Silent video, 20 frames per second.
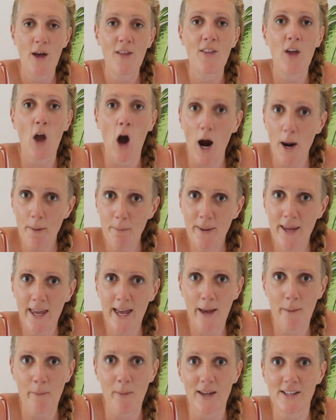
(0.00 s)
The
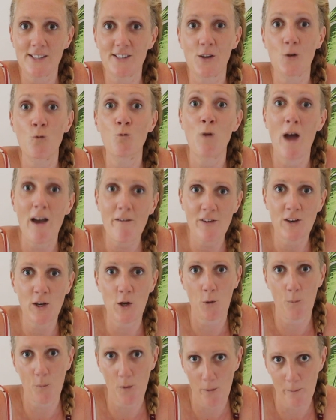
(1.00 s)
RPM is the
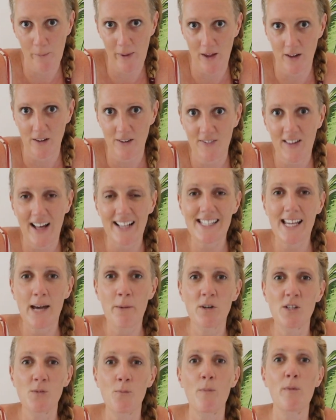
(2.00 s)
revenue per meal. That's how
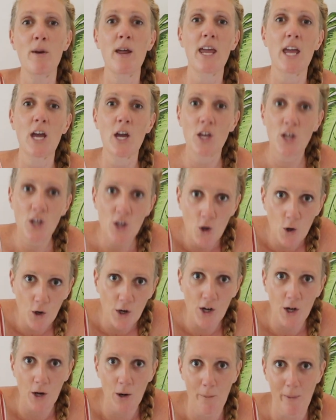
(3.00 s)
much money you're
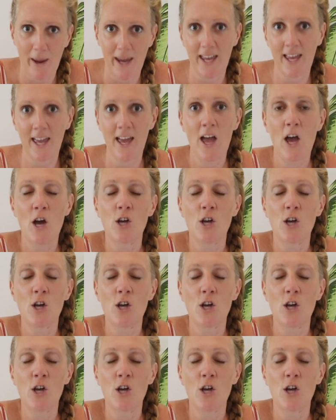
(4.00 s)
going to make.